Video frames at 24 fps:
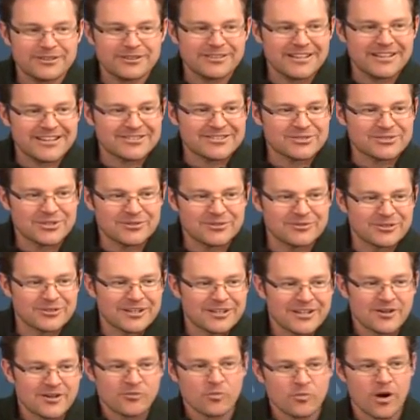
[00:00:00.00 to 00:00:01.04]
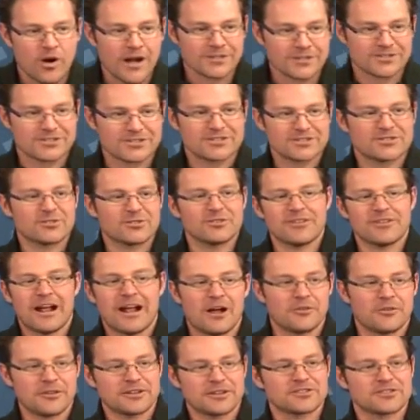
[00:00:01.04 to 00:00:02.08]
It like sort of watches sort of
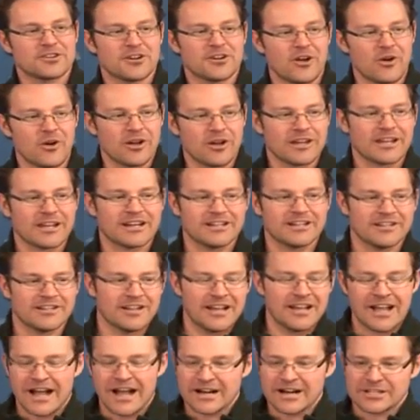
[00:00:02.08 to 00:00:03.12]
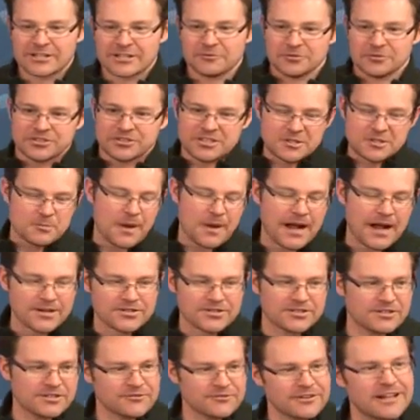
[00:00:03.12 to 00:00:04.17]
how things are going, and it actually will dispatch
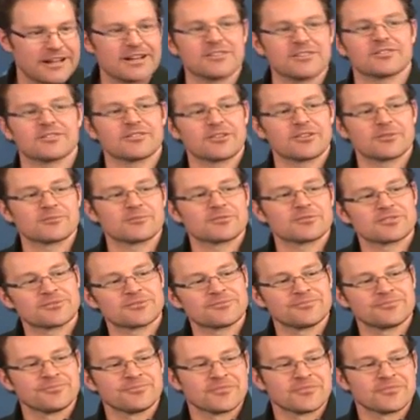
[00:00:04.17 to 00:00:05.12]
to different algorithms